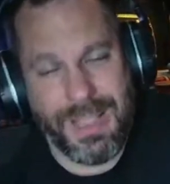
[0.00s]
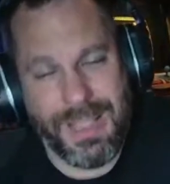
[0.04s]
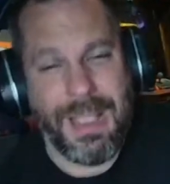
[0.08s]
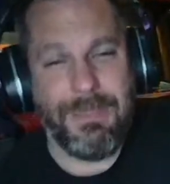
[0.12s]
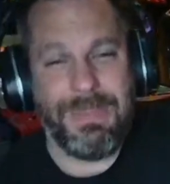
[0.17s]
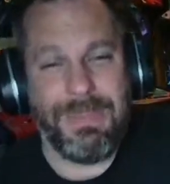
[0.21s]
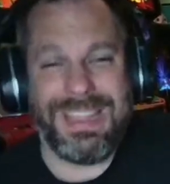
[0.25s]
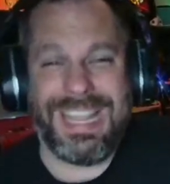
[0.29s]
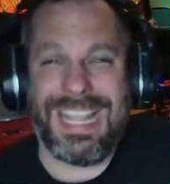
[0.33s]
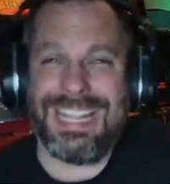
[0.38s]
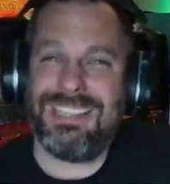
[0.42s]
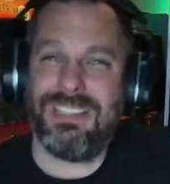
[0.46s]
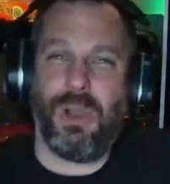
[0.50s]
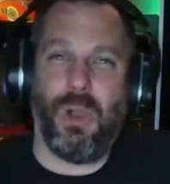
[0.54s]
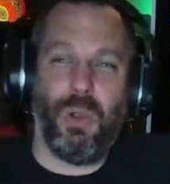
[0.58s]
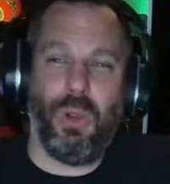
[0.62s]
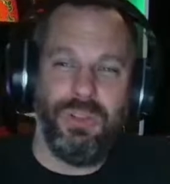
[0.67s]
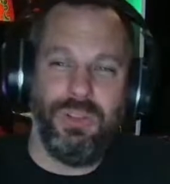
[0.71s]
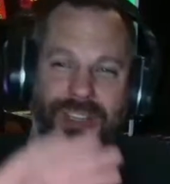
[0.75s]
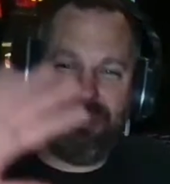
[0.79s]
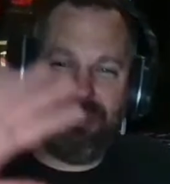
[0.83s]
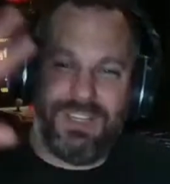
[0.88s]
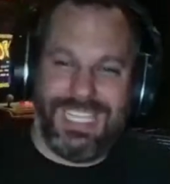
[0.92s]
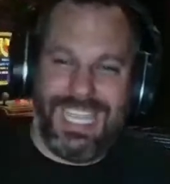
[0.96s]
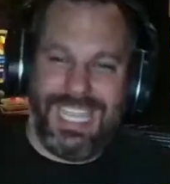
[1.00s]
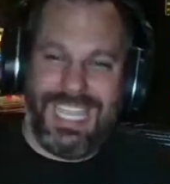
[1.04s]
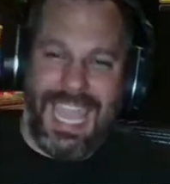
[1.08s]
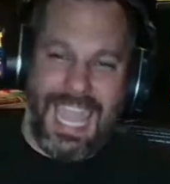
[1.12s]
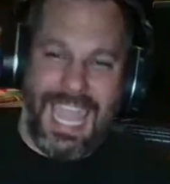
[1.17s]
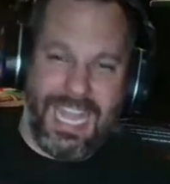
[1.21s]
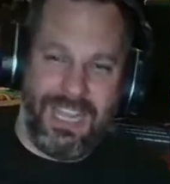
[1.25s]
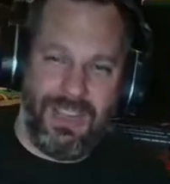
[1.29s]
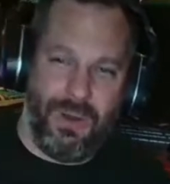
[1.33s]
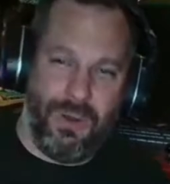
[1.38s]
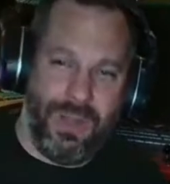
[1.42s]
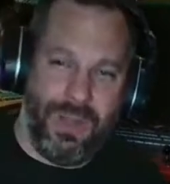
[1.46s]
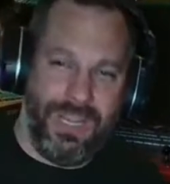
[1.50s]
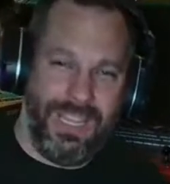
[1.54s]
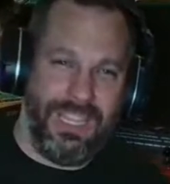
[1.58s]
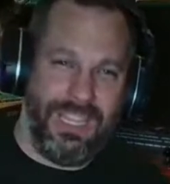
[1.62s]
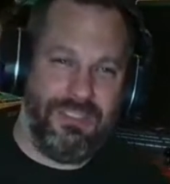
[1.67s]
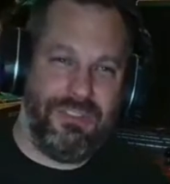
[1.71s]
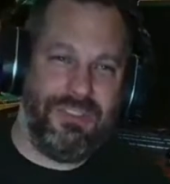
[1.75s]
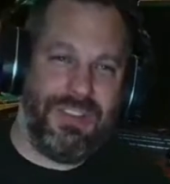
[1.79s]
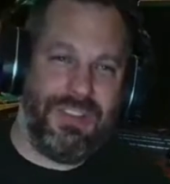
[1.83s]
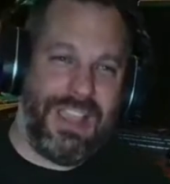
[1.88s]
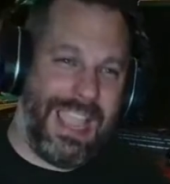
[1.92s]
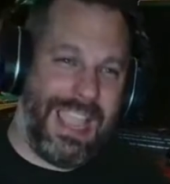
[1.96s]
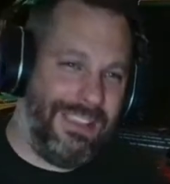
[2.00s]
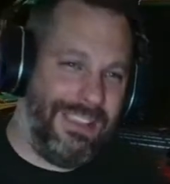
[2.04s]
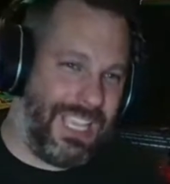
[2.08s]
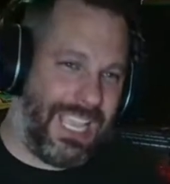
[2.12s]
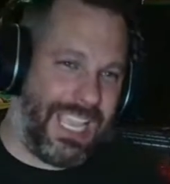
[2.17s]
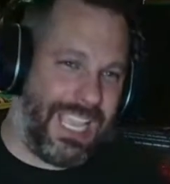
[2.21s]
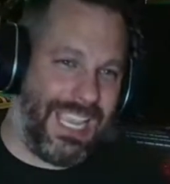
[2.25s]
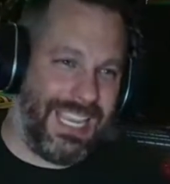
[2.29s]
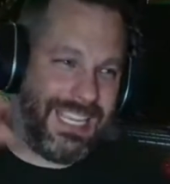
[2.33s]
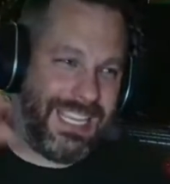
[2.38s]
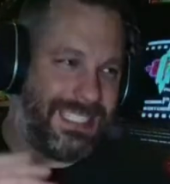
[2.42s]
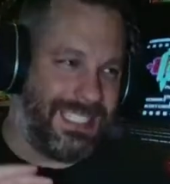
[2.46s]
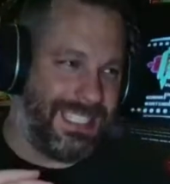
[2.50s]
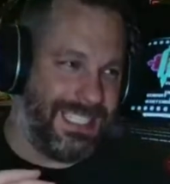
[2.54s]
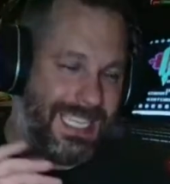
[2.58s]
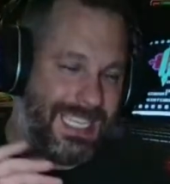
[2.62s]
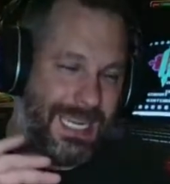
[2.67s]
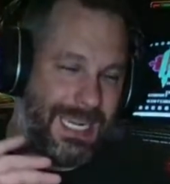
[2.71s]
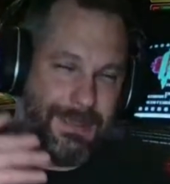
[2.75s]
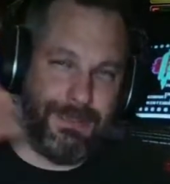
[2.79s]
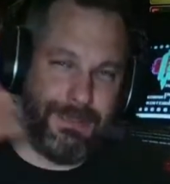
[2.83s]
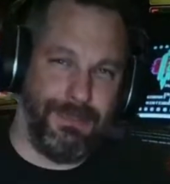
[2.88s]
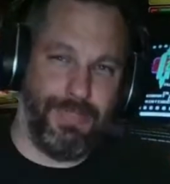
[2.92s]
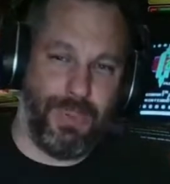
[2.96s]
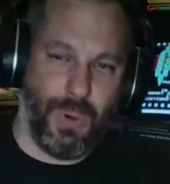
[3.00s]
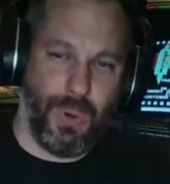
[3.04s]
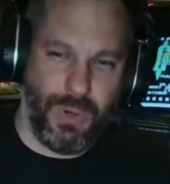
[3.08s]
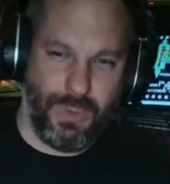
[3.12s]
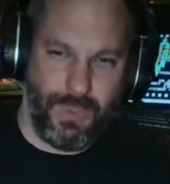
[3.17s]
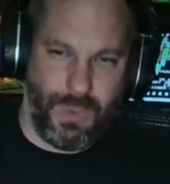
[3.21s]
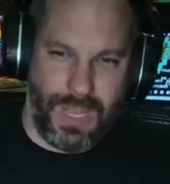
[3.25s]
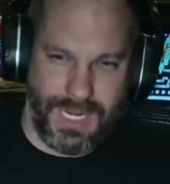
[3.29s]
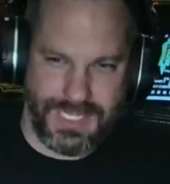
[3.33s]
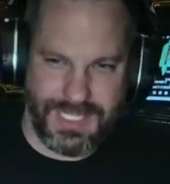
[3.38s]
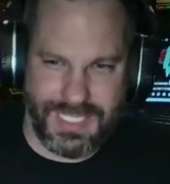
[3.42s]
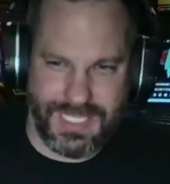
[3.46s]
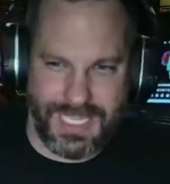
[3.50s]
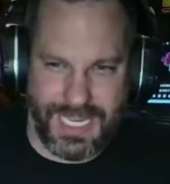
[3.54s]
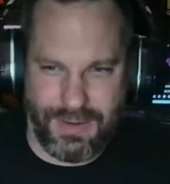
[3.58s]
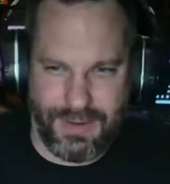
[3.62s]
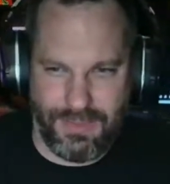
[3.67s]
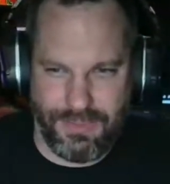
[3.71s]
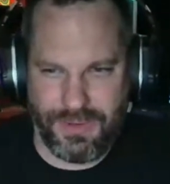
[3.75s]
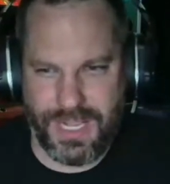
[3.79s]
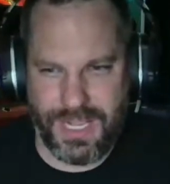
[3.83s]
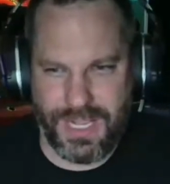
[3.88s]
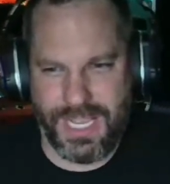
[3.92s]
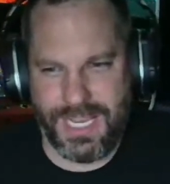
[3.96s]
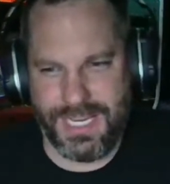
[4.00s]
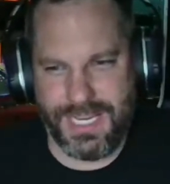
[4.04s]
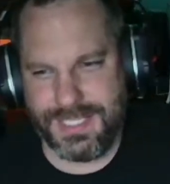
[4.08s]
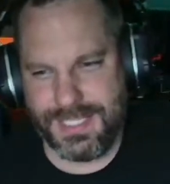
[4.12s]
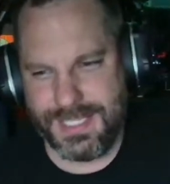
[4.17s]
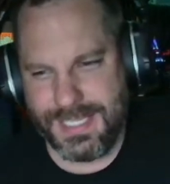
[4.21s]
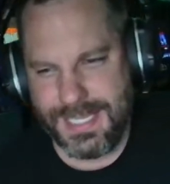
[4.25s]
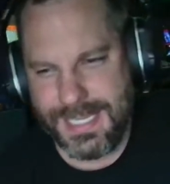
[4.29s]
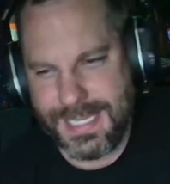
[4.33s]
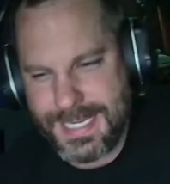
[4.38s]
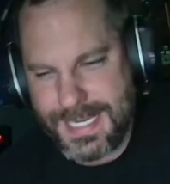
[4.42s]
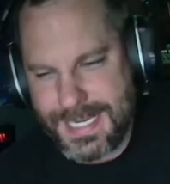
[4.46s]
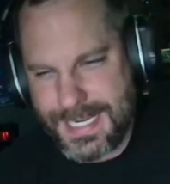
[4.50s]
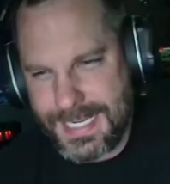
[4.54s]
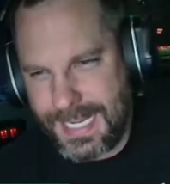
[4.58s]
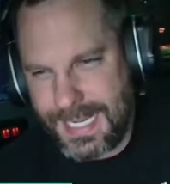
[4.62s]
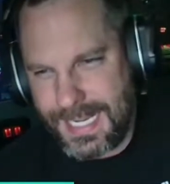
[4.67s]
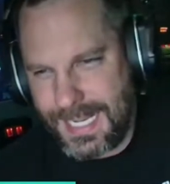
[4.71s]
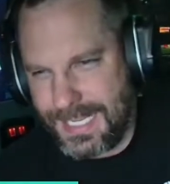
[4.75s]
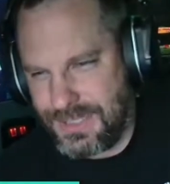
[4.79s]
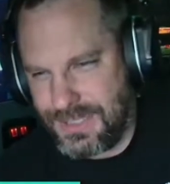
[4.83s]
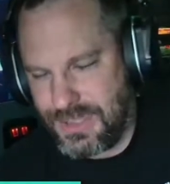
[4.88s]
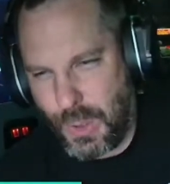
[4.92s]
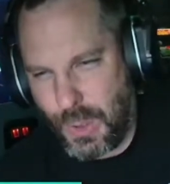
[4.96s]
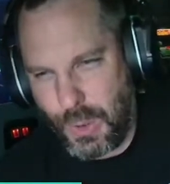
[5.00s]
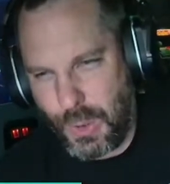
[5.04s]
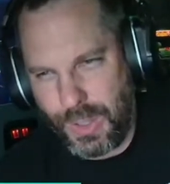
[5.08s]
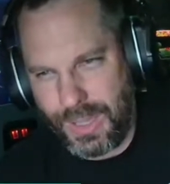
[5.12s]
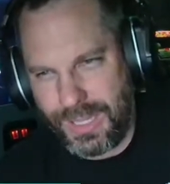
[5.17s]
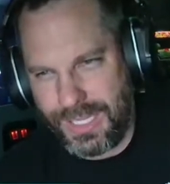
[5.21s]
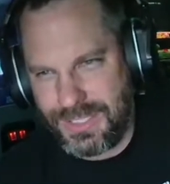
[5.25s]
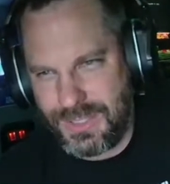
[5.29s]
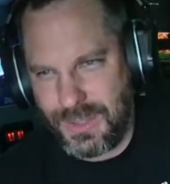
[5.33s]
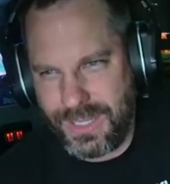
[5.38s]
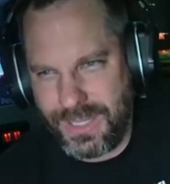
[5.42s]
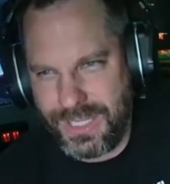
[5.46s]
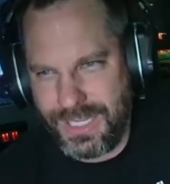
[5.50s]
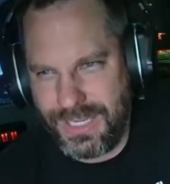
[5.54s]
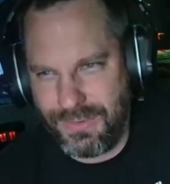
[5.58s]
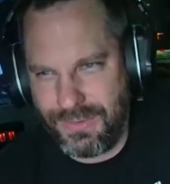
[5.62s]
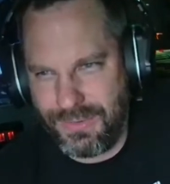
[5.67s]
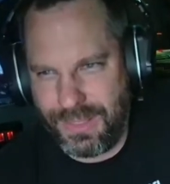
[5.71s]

but that's a whole different category. Like Five Guys is like boardwalk style fries. Totally different